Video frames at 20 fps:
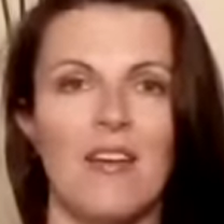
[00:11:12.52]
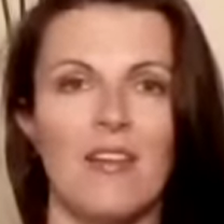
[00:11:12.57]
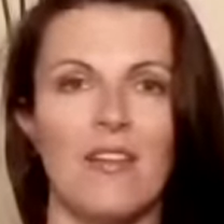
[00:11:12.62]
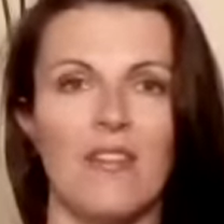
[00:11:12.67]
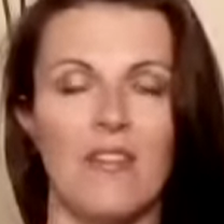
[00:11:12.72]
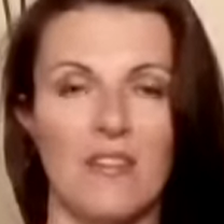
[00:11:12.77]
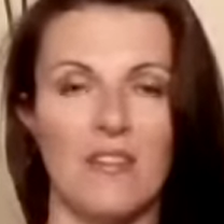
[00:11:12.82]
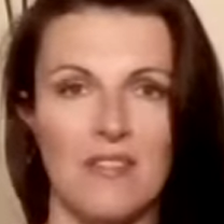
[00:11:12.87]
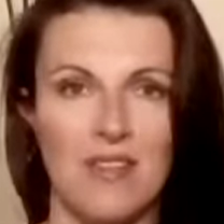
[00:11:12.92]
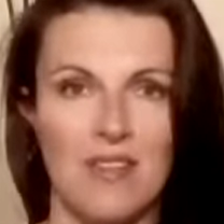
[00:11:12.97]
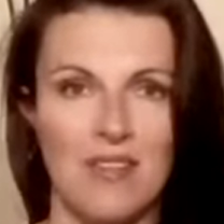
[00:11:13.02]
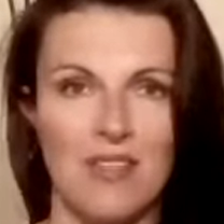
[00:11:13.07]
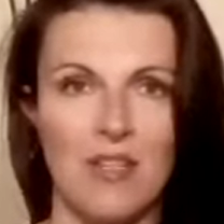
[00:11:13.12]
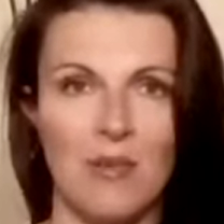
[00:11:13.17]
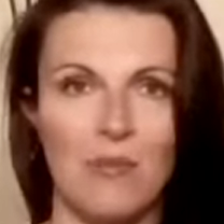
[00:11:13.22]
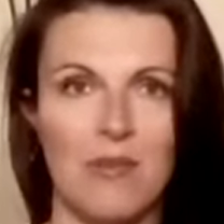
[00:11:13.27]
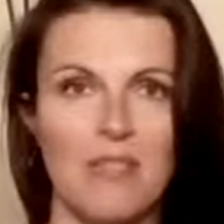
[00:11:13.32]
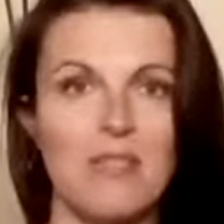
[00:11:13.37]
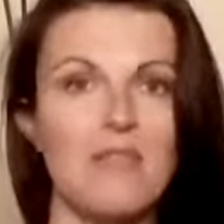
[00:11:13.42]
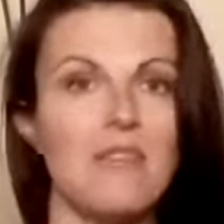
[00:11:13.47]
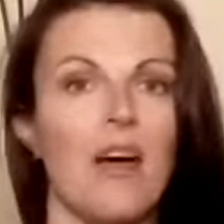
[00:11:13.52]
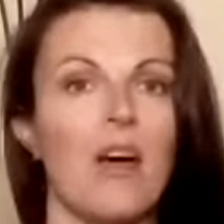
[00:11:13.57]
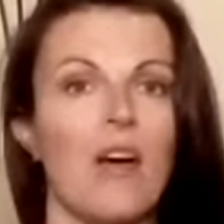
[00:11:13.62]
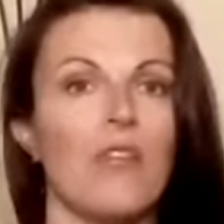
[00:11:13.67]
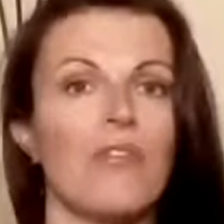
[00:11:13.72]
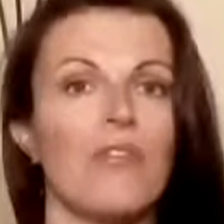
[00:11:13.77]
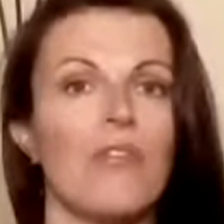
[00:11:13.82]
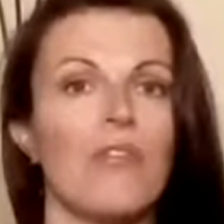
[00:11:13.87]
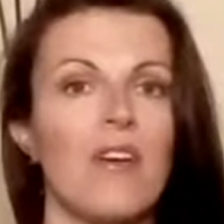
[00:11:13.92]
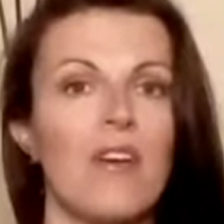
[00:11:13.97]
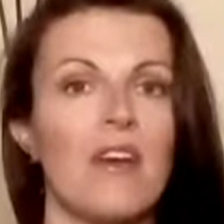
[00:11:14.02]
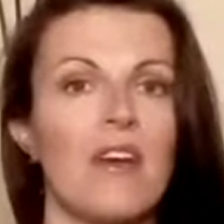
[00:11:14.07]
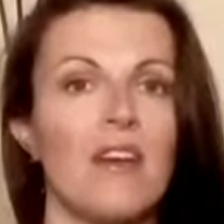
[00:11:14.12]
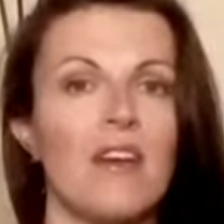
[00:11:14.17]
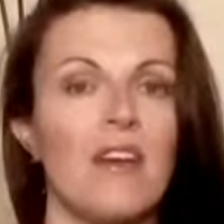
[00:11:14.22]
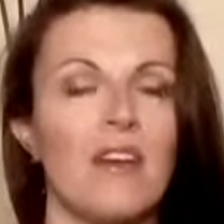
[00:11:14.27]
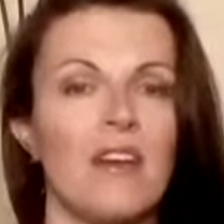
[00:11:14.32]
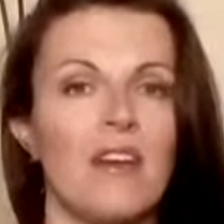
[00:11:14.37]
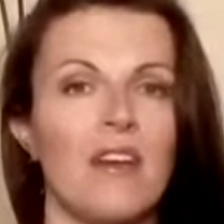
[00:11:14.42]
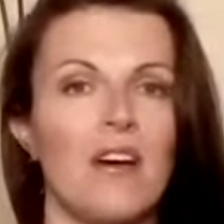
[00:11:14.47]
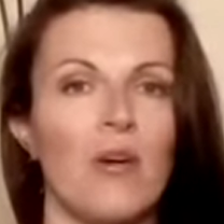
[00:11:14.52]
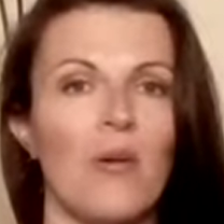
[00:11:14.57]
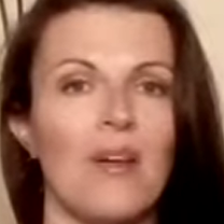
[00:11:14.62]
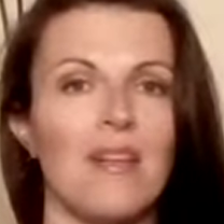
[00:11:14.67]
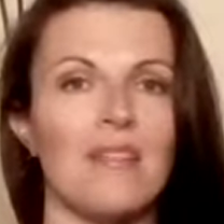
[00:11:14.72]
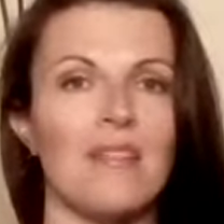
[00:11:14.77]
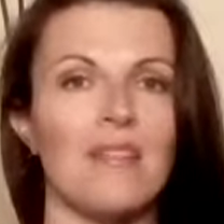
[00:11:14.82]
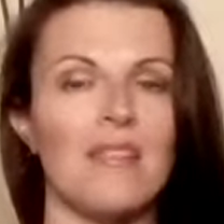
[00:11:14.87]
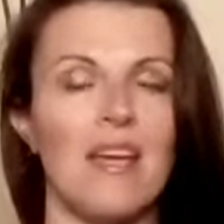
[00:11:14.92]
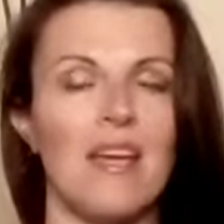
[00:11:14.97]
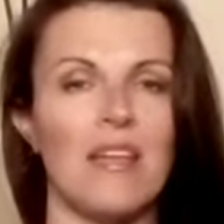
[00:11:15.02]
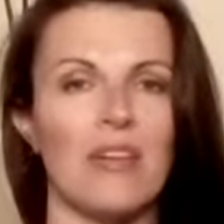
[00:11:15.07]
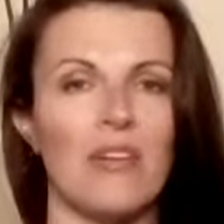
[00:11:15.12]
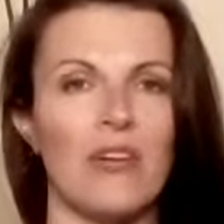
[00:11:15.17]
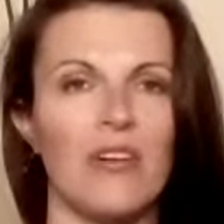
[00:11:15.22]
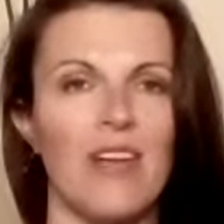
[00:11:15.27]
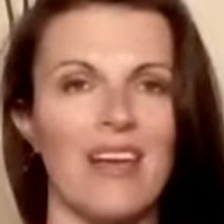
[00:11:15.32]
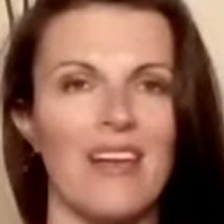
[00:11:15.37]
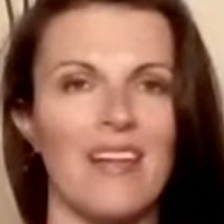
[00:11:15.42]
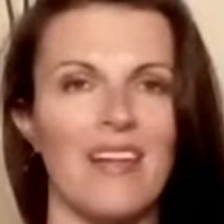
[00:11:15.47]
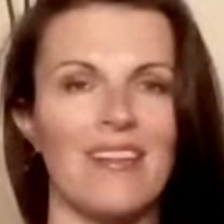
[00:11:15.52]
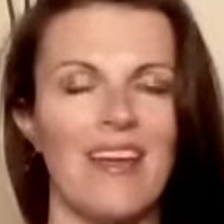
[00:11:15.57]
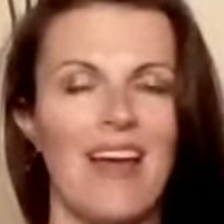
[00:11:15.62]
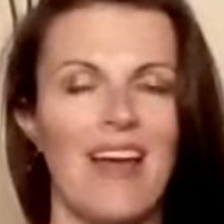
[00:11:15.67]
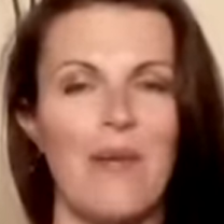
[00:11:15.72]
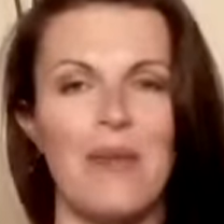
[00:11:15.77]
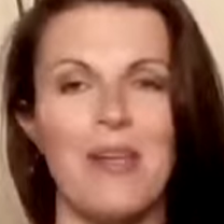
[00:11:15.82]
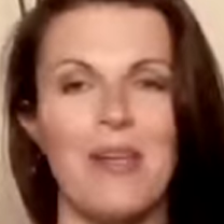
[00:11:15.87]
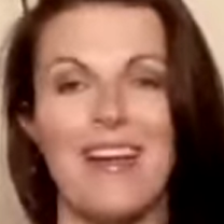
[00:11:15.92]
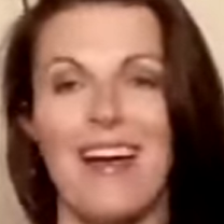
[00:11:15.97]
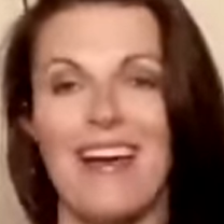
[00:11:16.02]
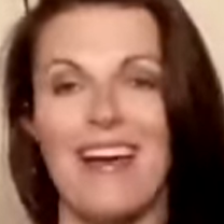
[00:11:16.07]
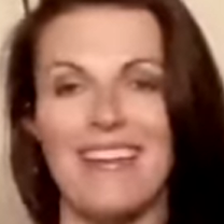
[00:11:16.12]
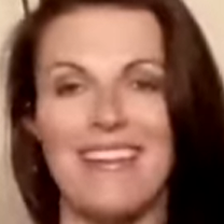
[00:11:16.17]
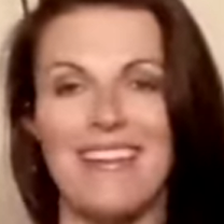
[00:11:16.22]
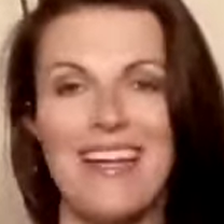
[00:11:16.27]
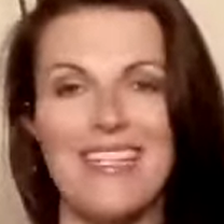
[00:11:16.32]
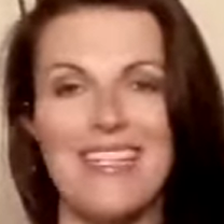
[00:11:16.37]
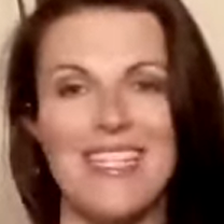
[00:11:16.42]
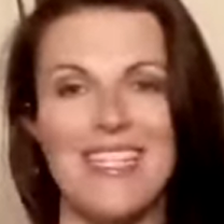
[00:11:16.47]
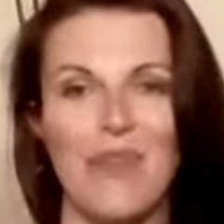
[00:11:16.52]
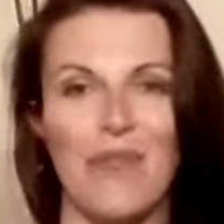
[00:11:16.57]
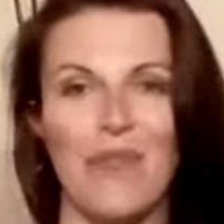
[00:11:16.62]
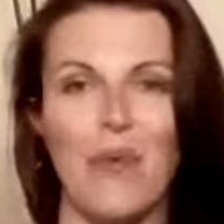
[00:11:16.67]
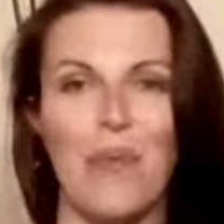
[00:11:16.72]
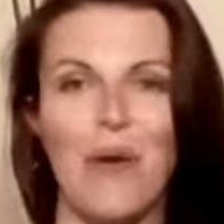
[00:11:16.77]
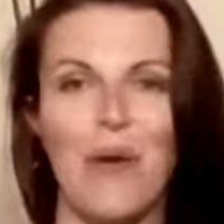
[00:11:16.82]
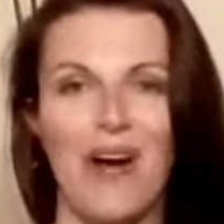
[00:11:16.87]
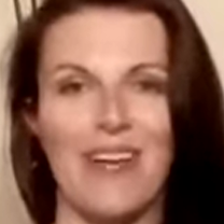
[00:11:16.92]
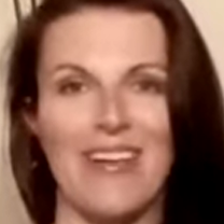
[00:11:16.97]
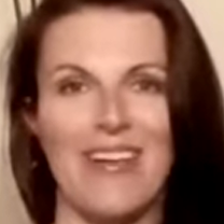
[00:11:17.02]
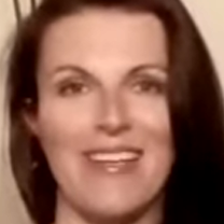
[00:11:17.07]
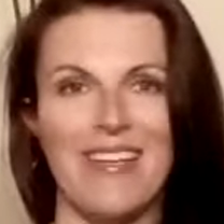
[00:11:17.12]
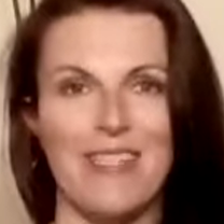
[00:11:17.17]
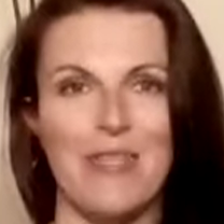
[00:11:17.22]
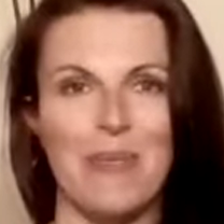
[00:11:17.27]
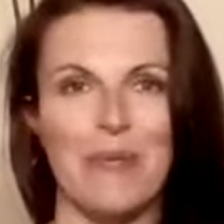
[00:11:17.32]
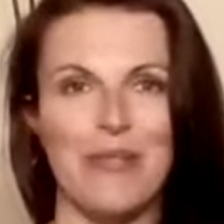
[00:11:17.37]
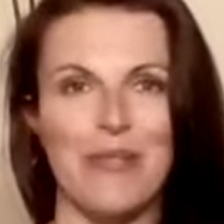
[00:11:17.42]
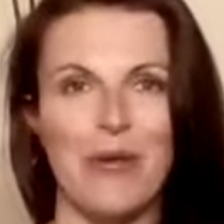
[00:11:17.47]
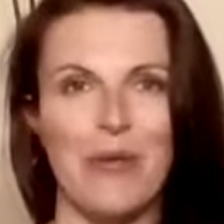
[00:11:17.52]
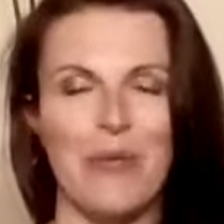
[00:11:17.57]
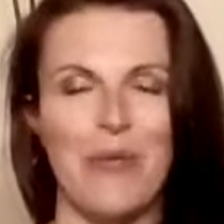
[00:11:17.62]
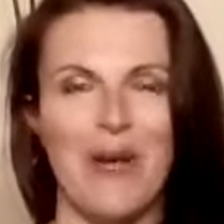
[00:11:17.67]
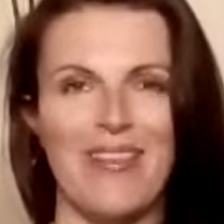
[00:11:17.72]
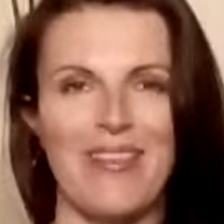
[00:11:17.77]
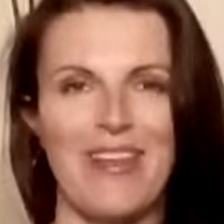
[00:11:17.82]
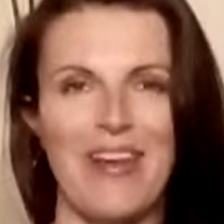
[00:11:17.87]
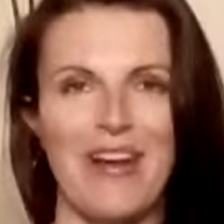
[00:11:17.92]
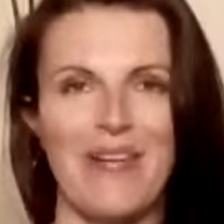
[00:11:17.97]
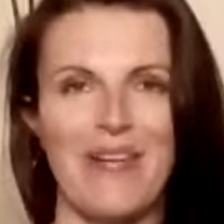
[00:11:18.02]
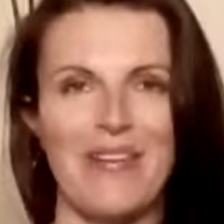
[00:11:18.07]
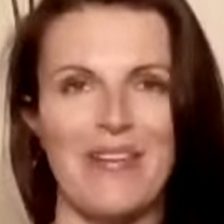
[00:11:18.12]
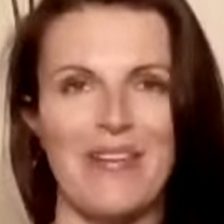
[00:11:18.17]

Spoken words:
the system itself, and looking, that's a different podcast episode right there.